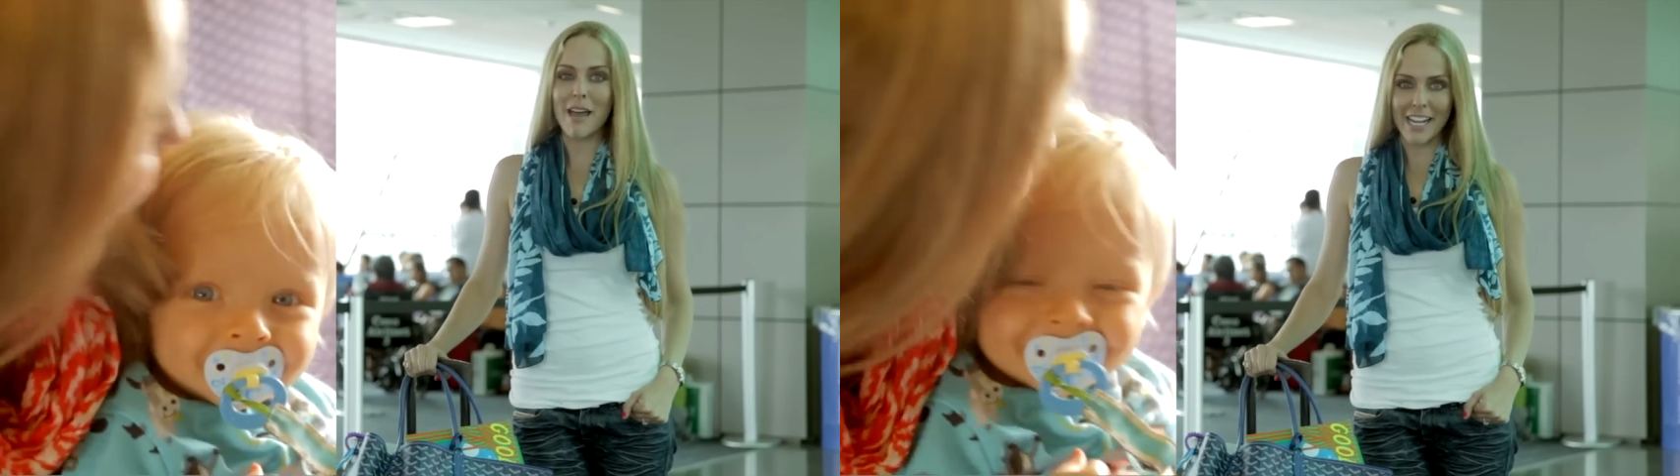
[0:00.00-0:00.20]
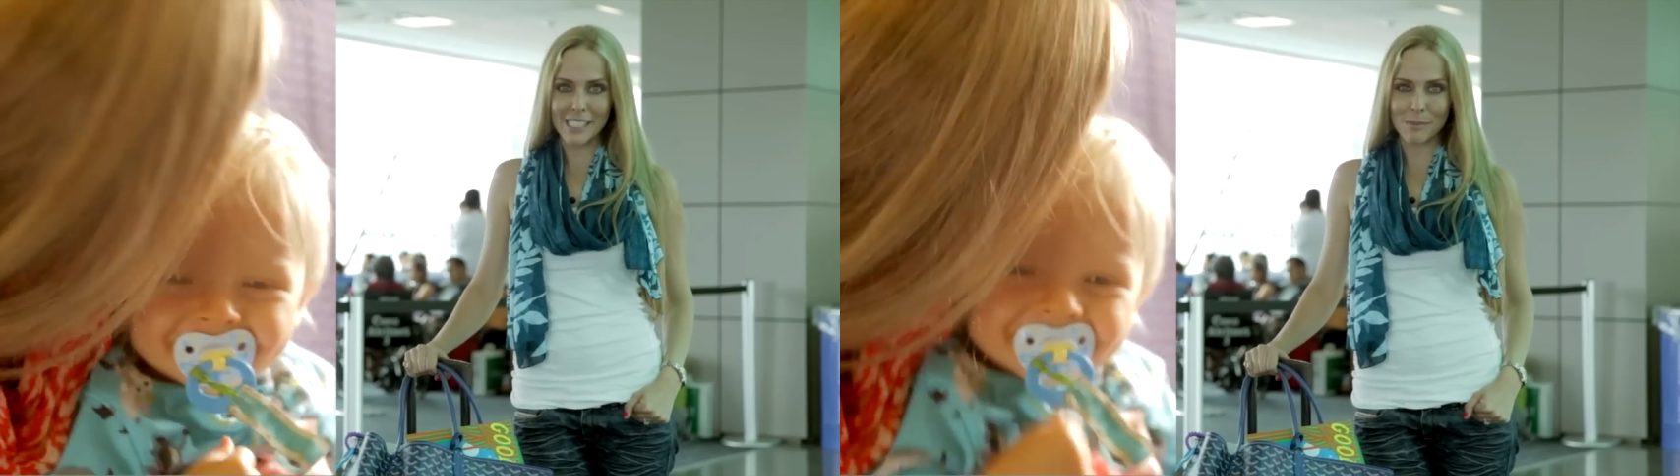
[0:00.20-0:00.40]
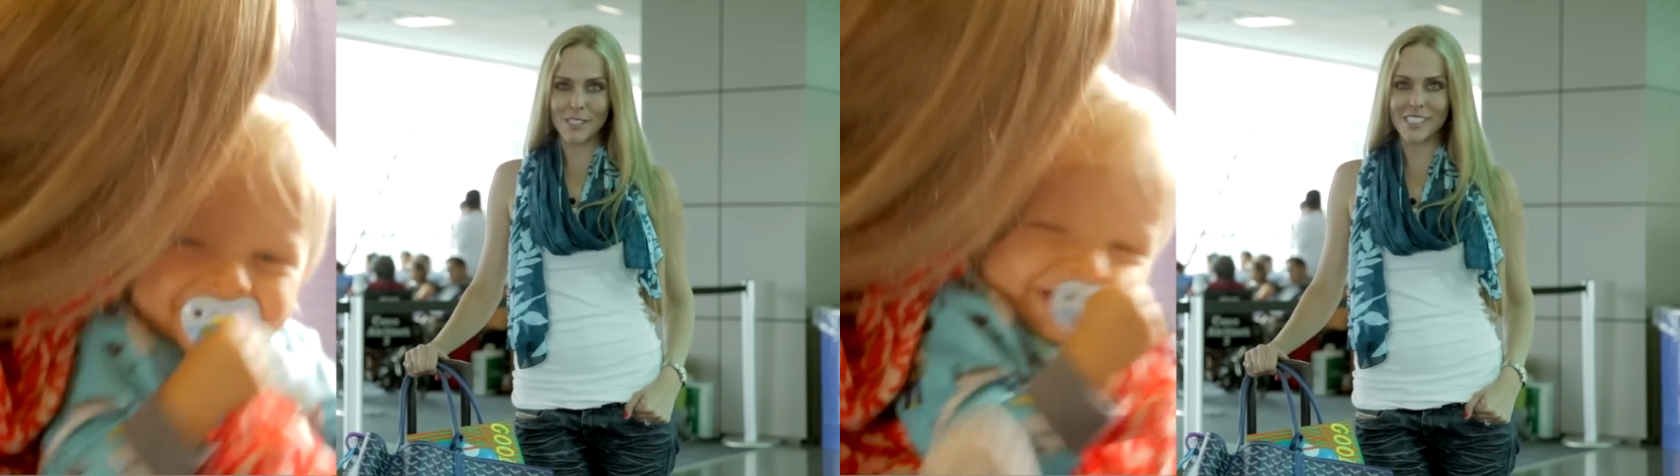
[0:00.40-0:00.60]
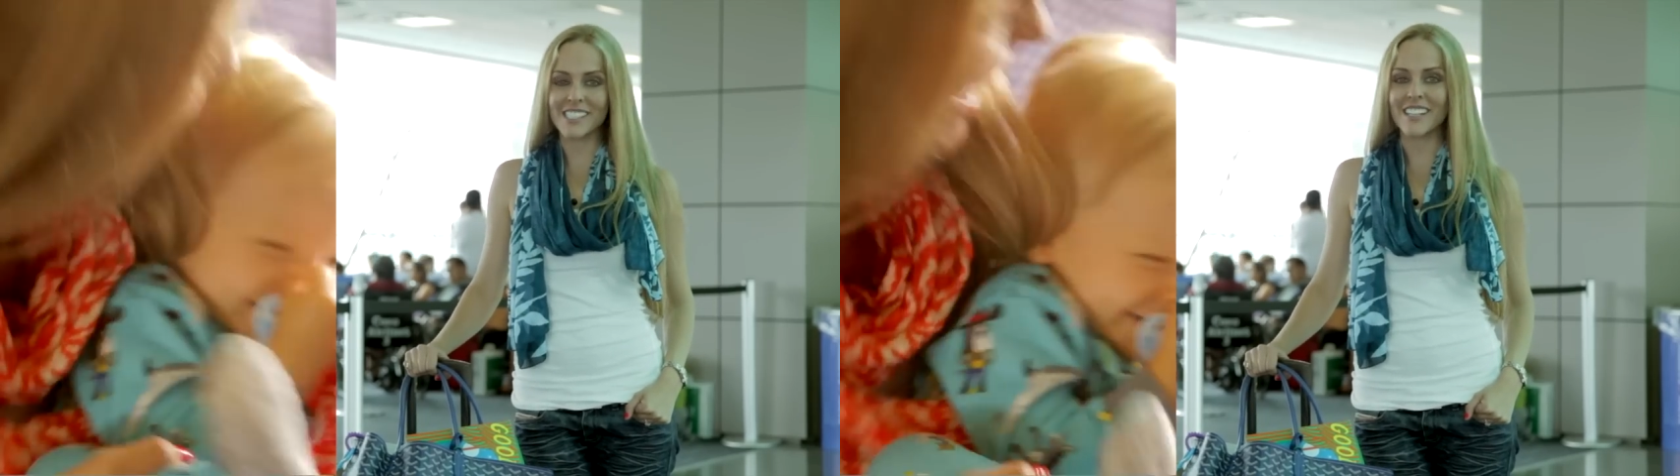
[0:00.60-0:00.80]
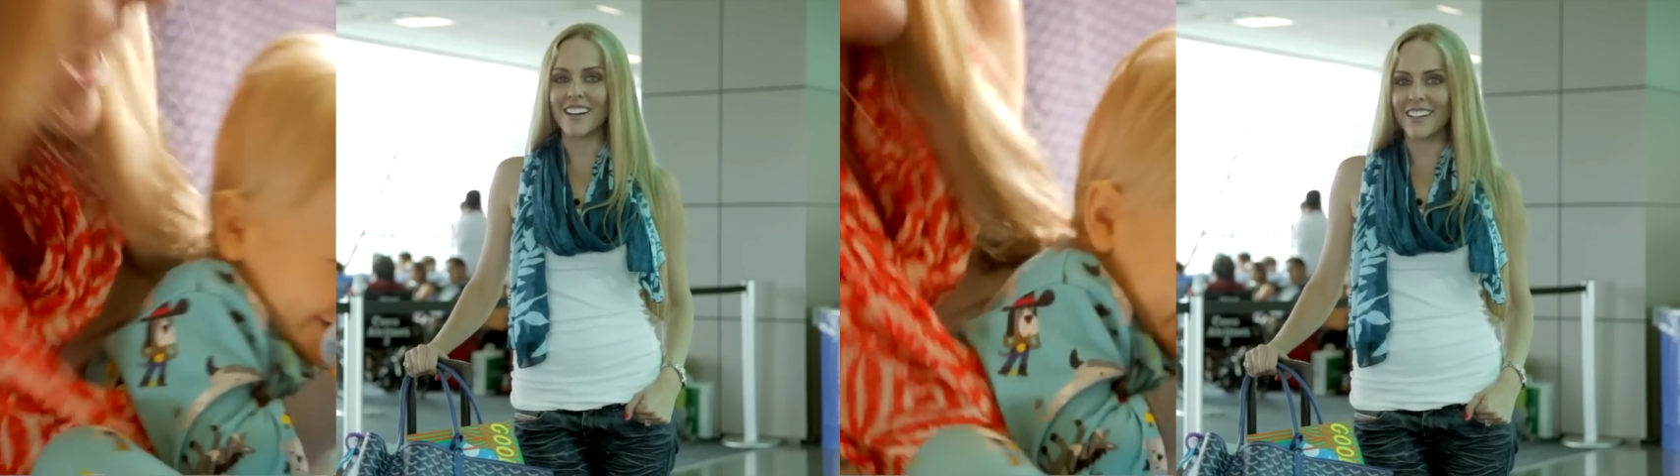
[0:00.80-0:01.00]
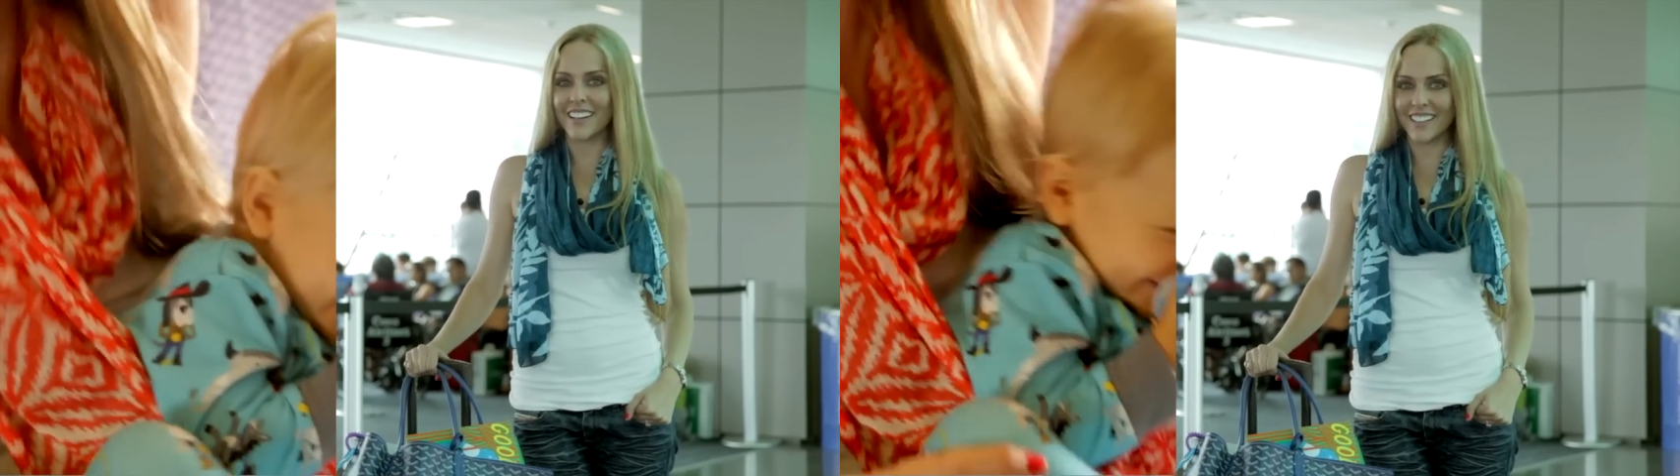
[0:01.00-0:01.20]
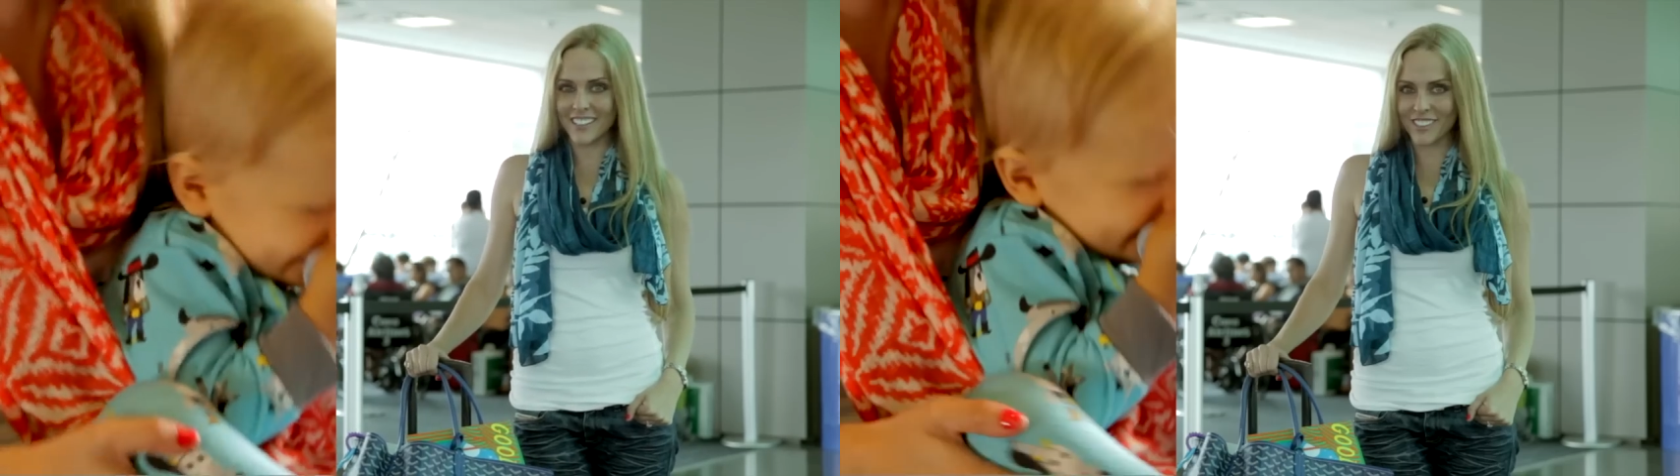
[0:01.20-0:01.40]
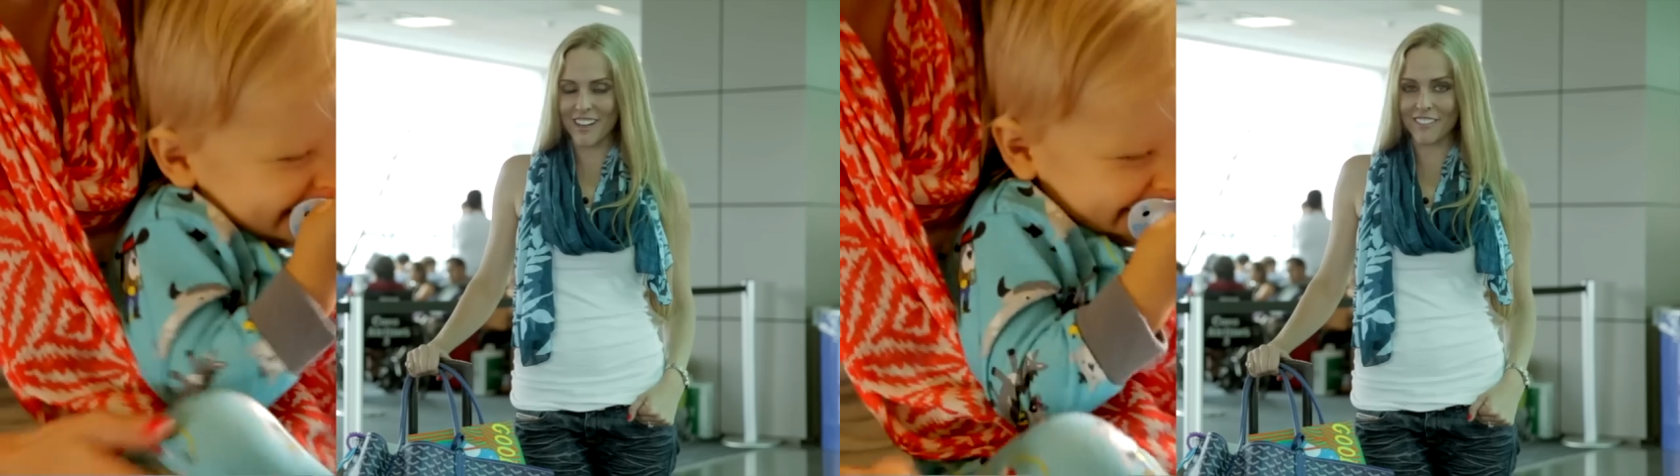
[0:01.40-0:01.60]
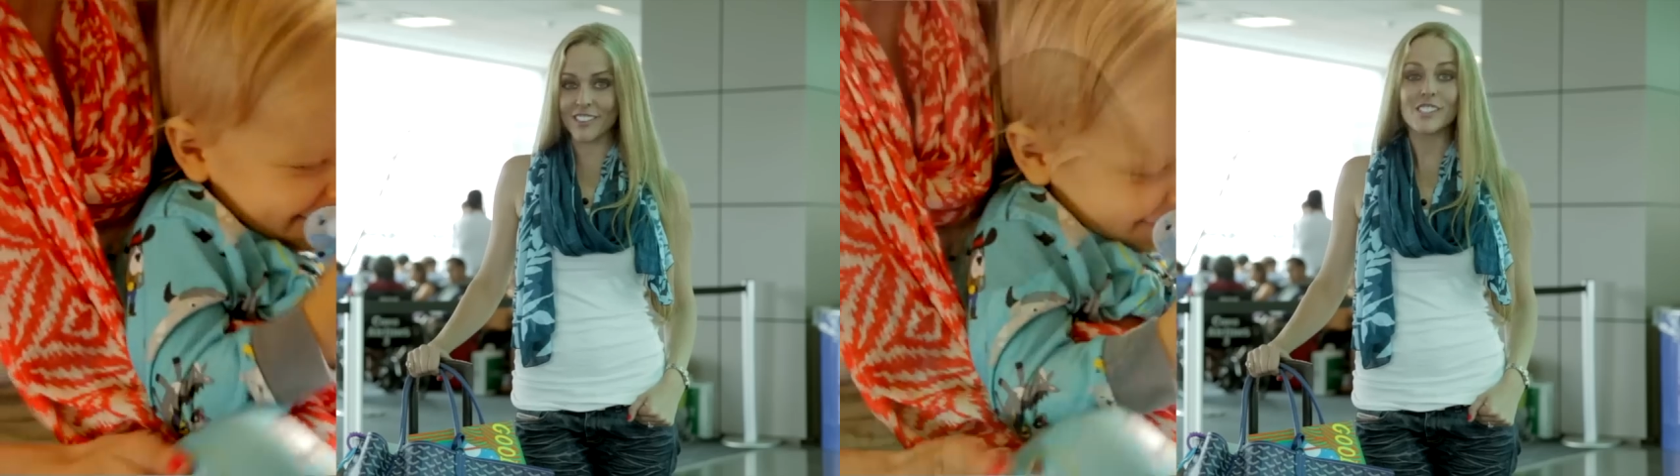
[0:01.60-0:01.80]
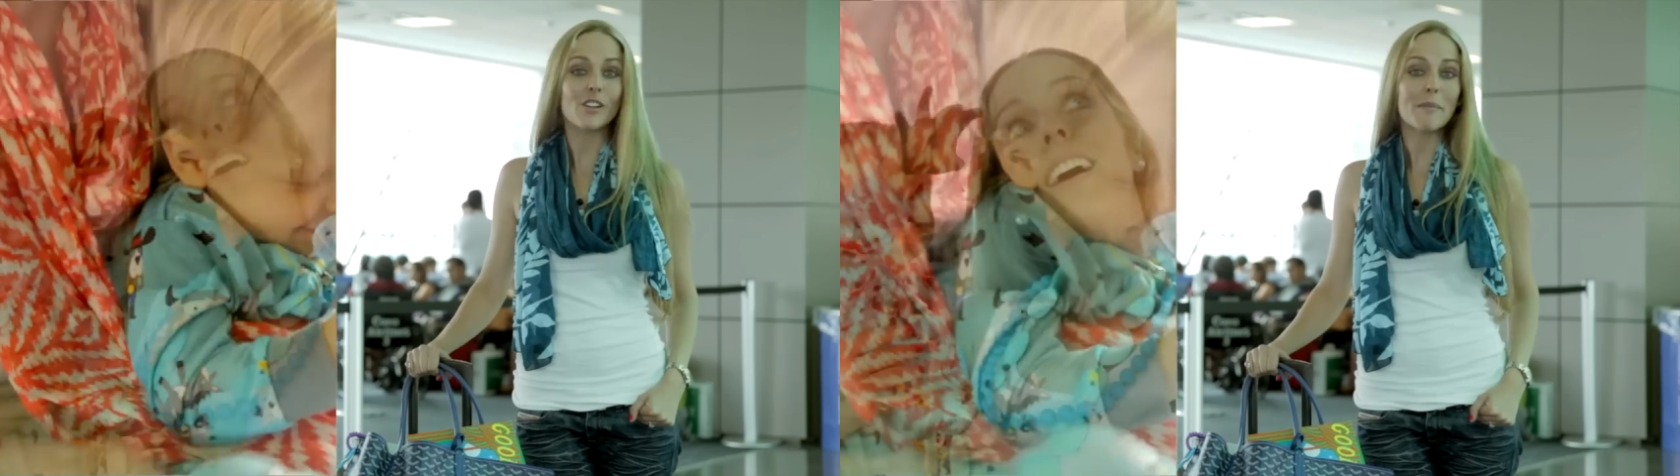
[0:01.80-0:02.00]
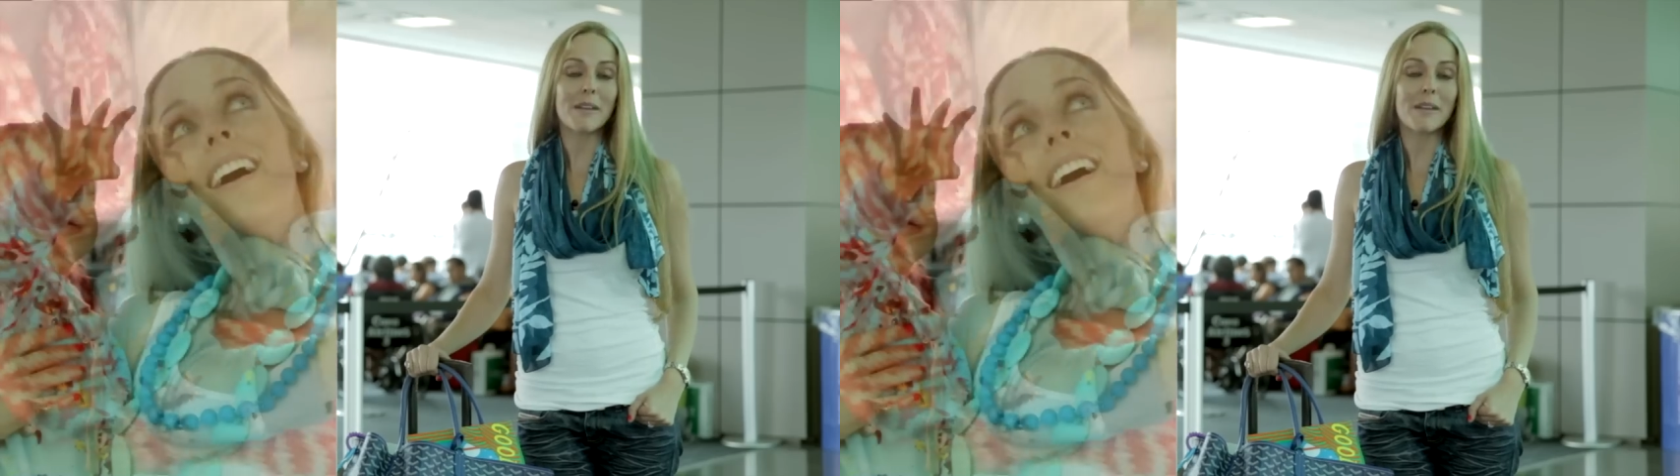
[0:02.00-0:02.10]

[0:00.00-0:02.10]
experts on air travel. So up